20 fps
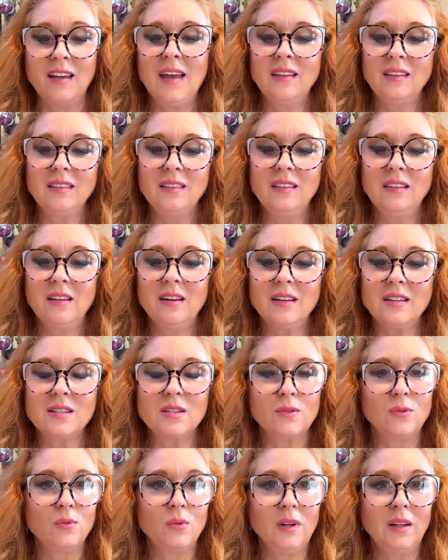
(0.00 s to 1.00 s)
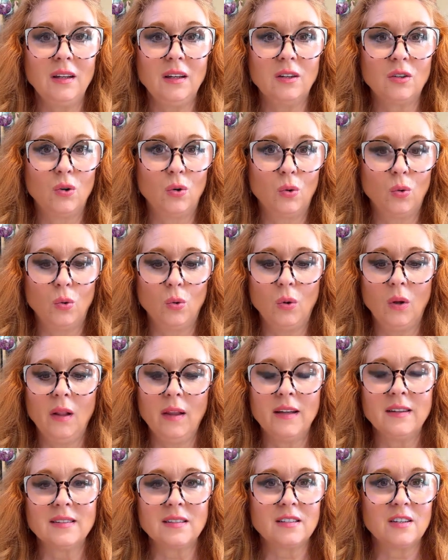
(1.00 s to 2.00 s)
It looks really cool
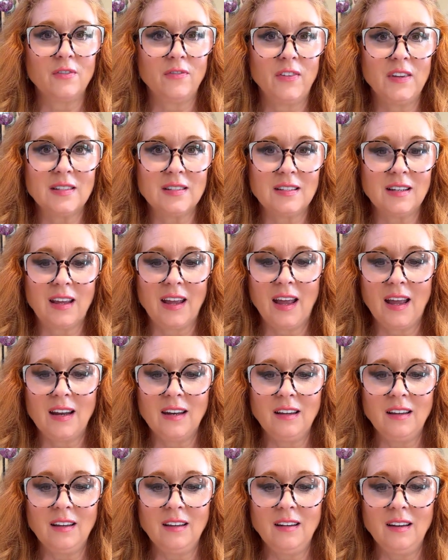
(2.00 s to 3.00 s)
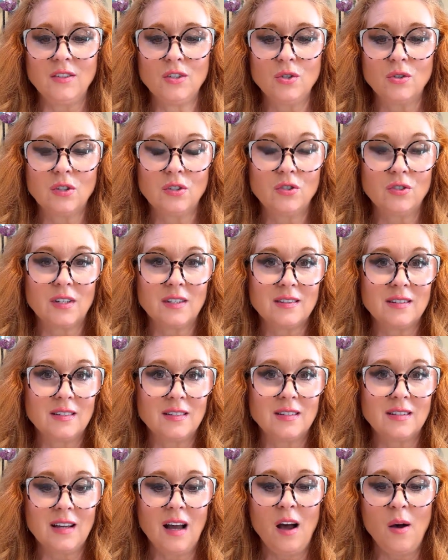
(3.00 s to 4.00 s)
and sophisticated. You could dress
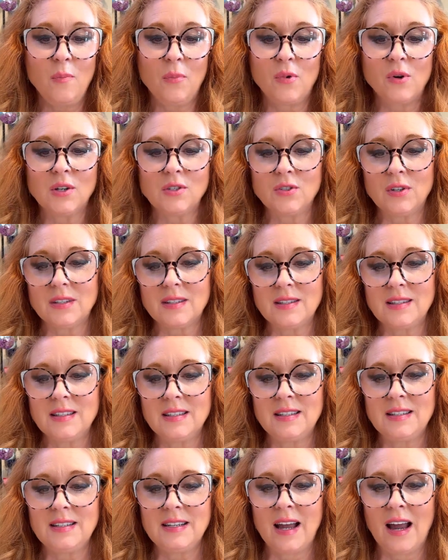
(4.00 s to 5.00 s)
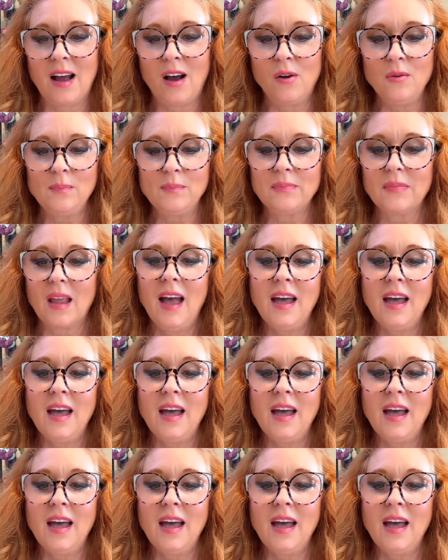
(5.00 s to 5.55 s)
this up or dress this down.